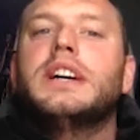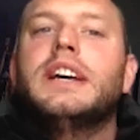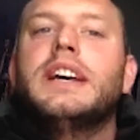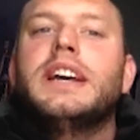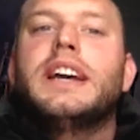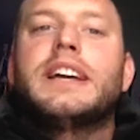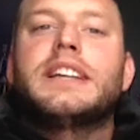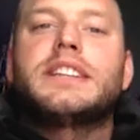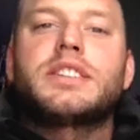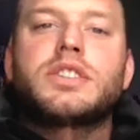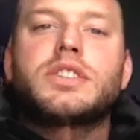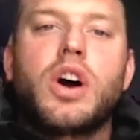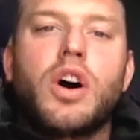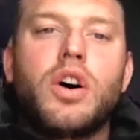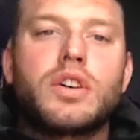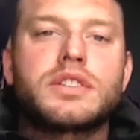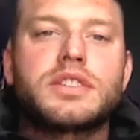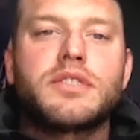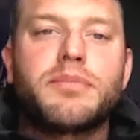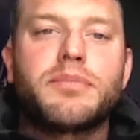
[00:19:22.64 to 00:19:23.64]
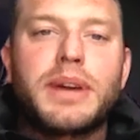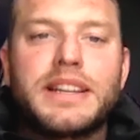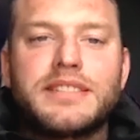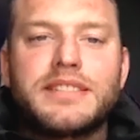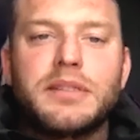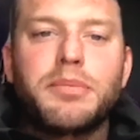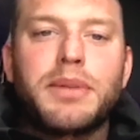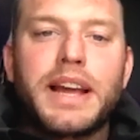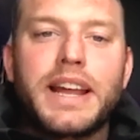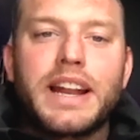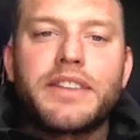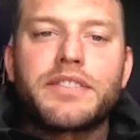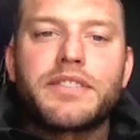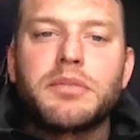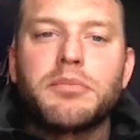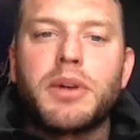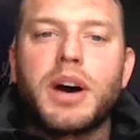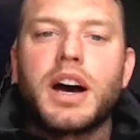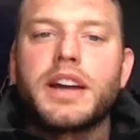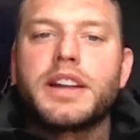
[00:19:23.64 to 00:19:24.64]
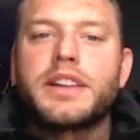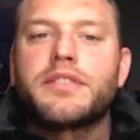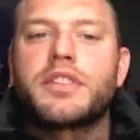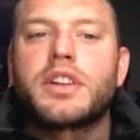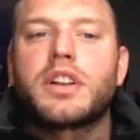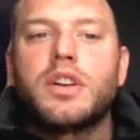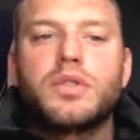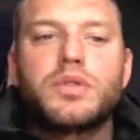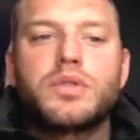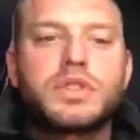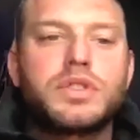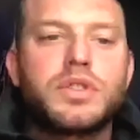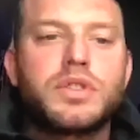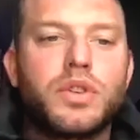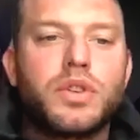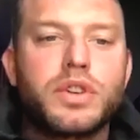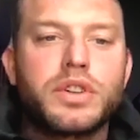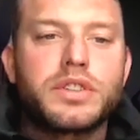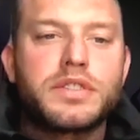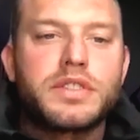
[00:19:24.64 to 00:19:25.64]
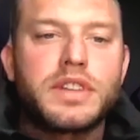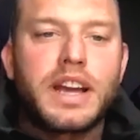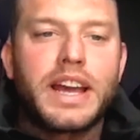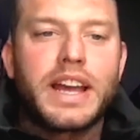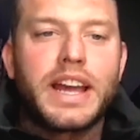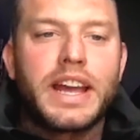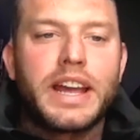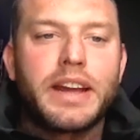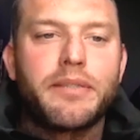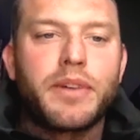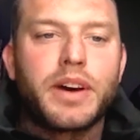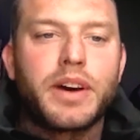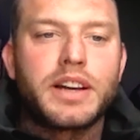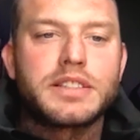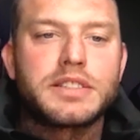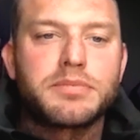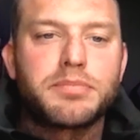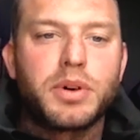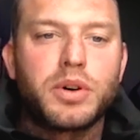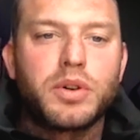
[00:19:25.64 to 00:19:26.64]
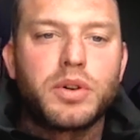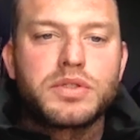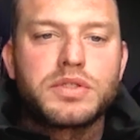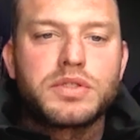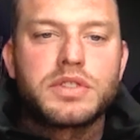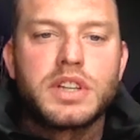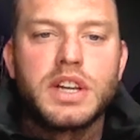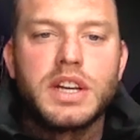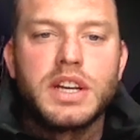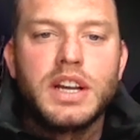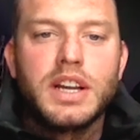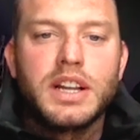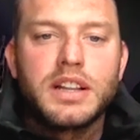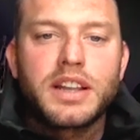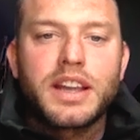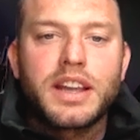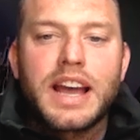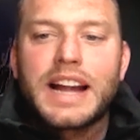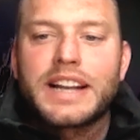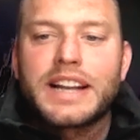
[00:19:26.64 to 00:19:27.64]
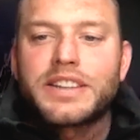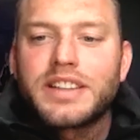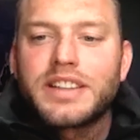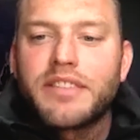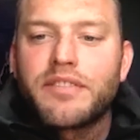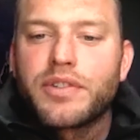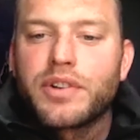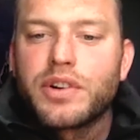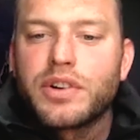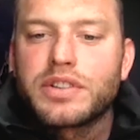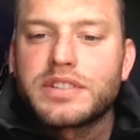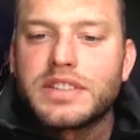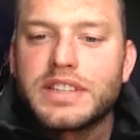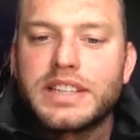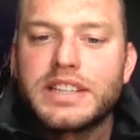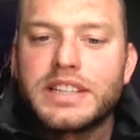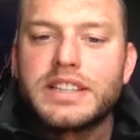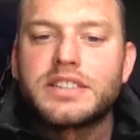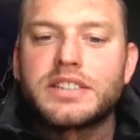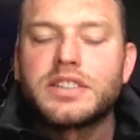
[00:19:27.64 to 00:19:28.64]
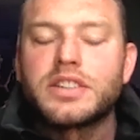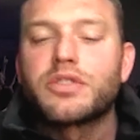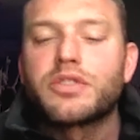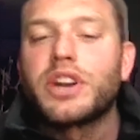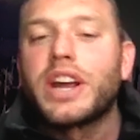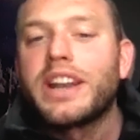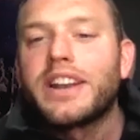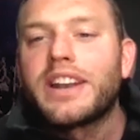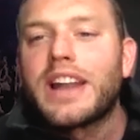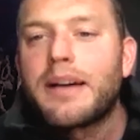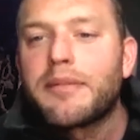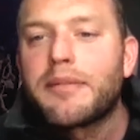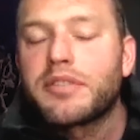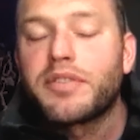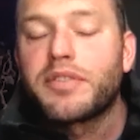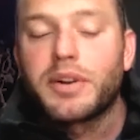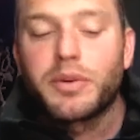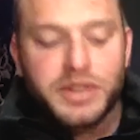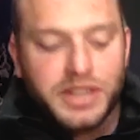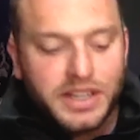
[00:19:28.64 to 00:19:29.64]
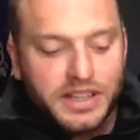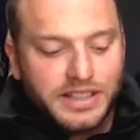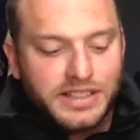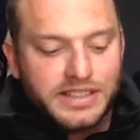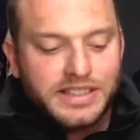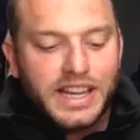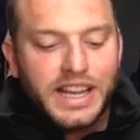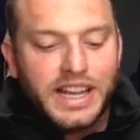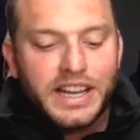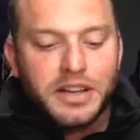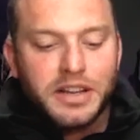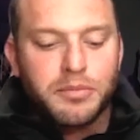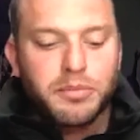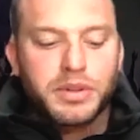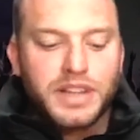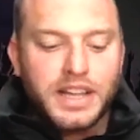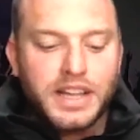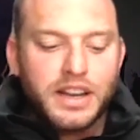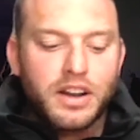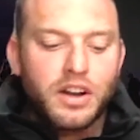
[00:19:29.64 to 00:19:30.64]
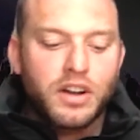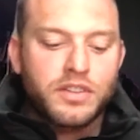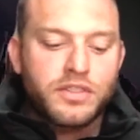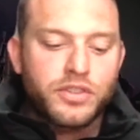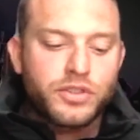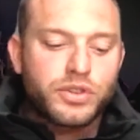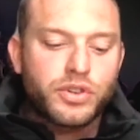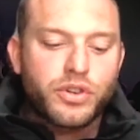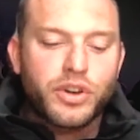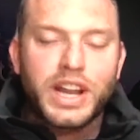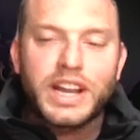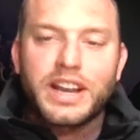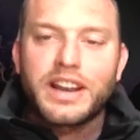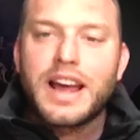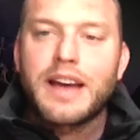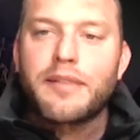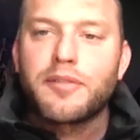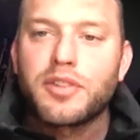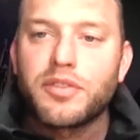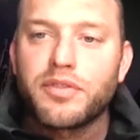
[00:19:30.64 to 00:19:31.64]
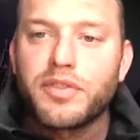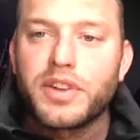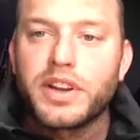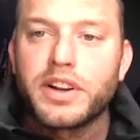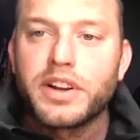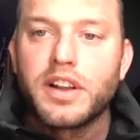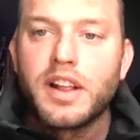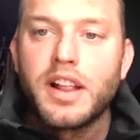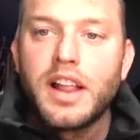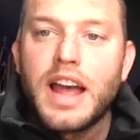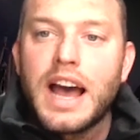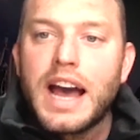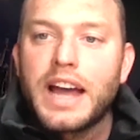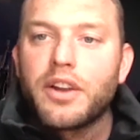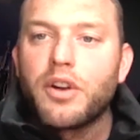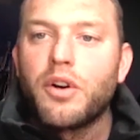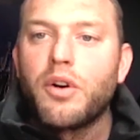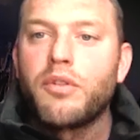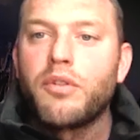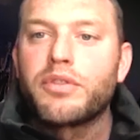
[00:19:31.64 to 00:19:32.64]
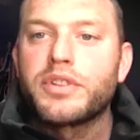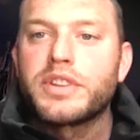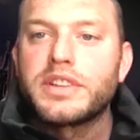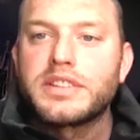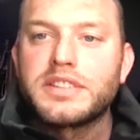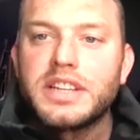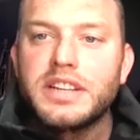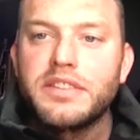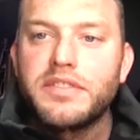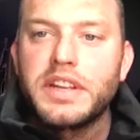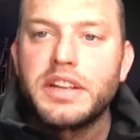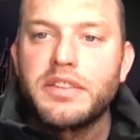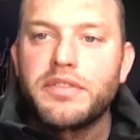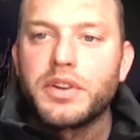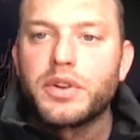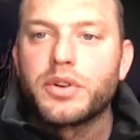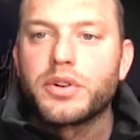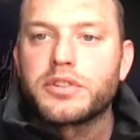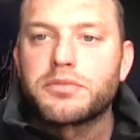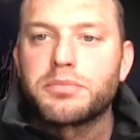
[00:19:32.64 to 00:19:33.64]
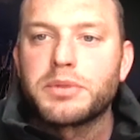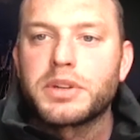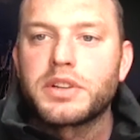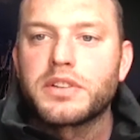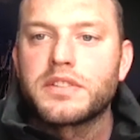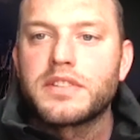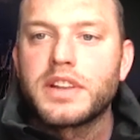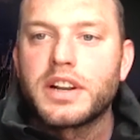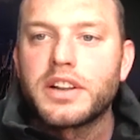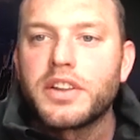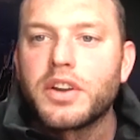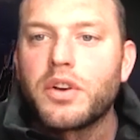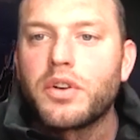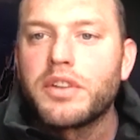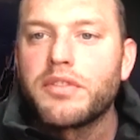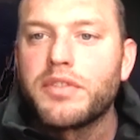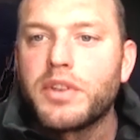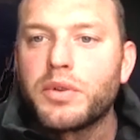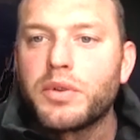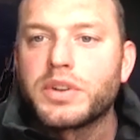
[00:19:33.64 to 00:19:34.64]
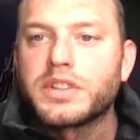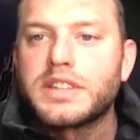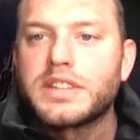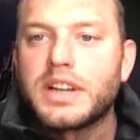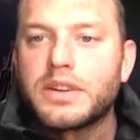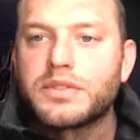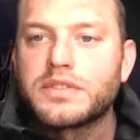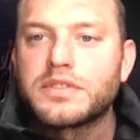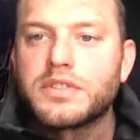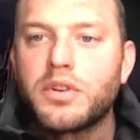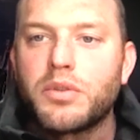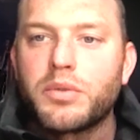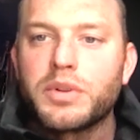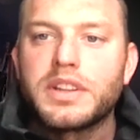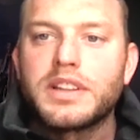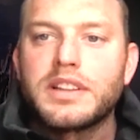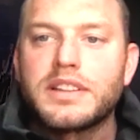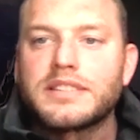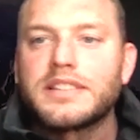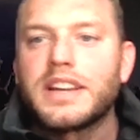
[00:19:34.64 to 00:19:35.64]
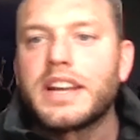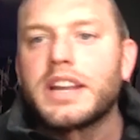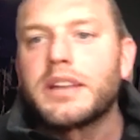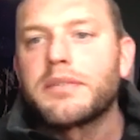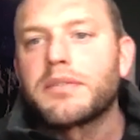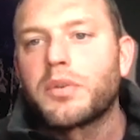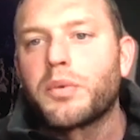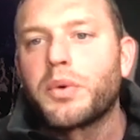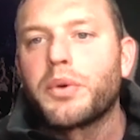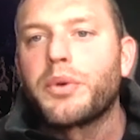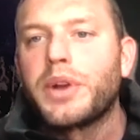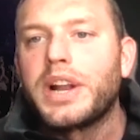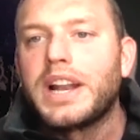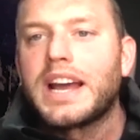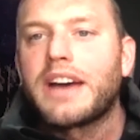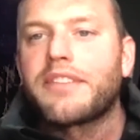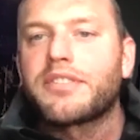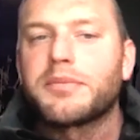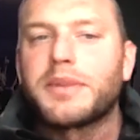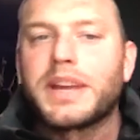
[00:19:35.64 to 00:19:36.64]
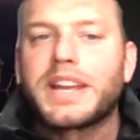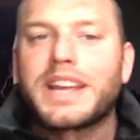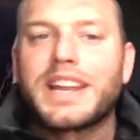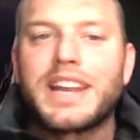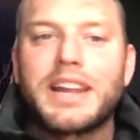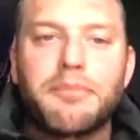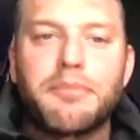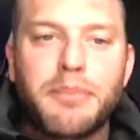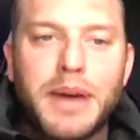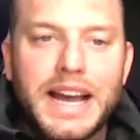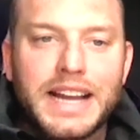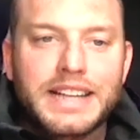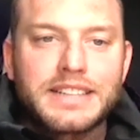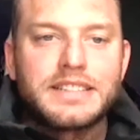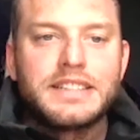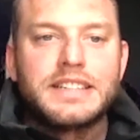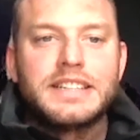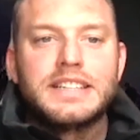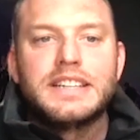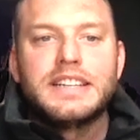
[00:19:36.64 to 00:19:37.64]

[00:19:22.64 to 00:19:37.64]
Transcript: It's talks of basically playing everything behind closed doors. I suppose the catch then for us is to create an atmosphere within the stadium, but then also to create an atmosphere at home for the TV viewers, because they're the only viewers now. There's no one within the stadium, so we really have to make an impact.